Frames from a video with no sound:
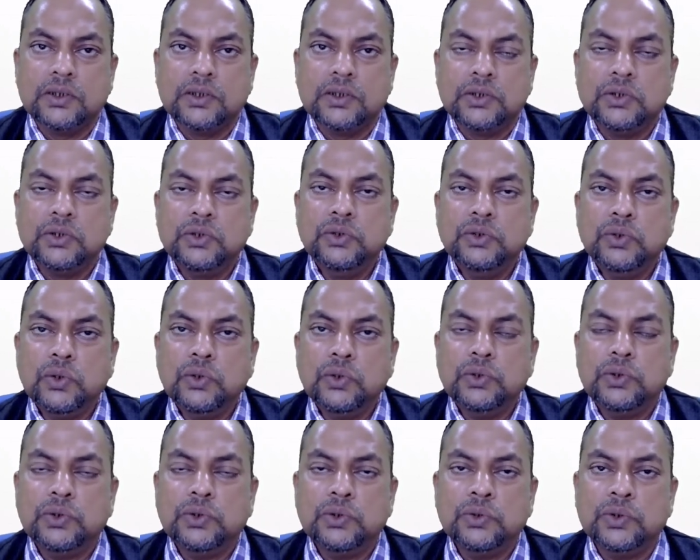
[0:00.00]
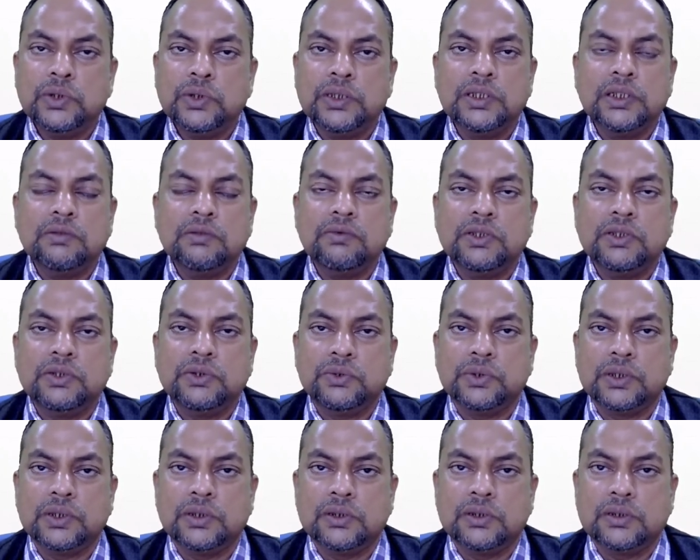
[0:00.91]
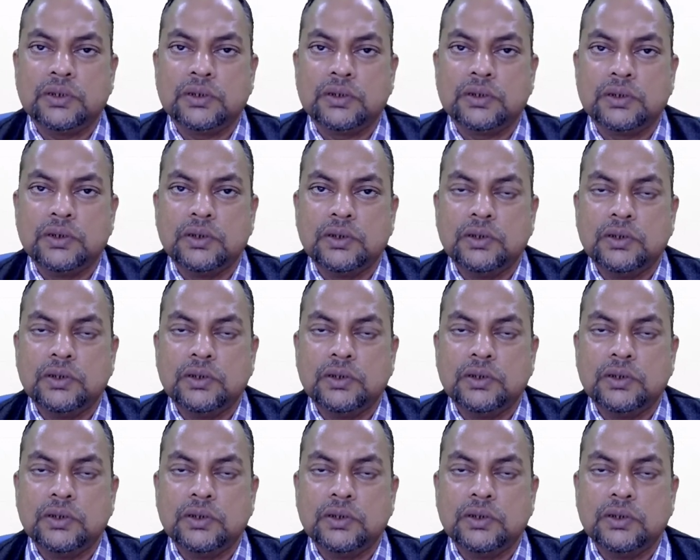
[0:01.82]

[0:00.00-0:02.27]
no two individuals